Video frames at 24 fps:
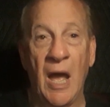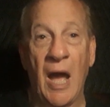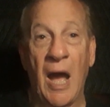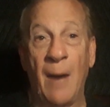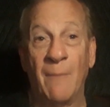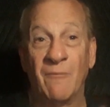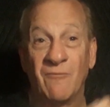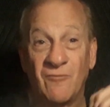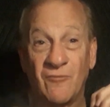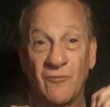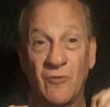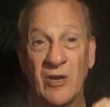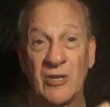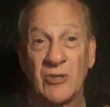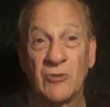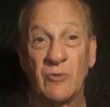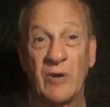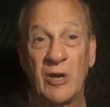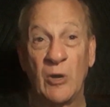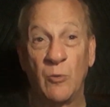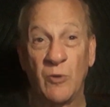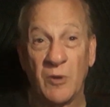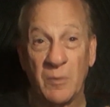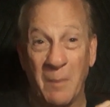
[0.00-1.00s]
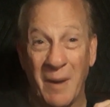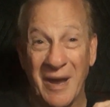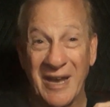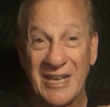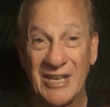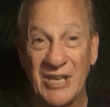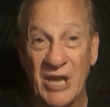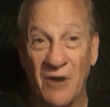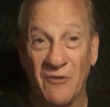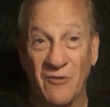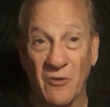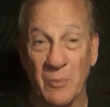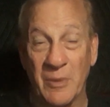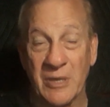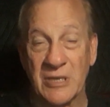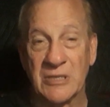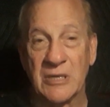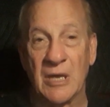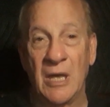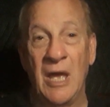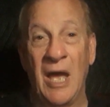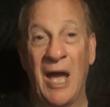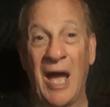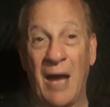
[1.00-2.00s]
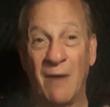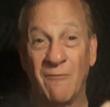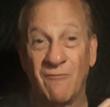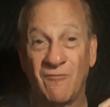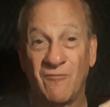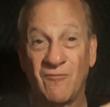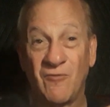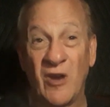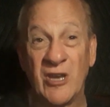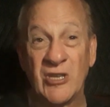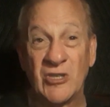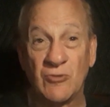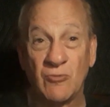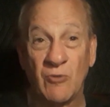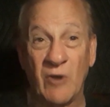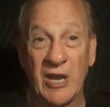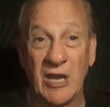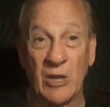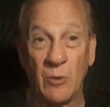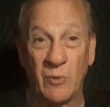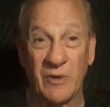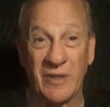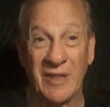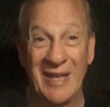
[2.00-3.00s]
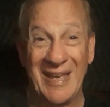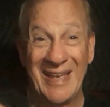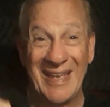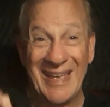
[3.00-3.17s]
I'm frustrated with my government. I'm frustrated with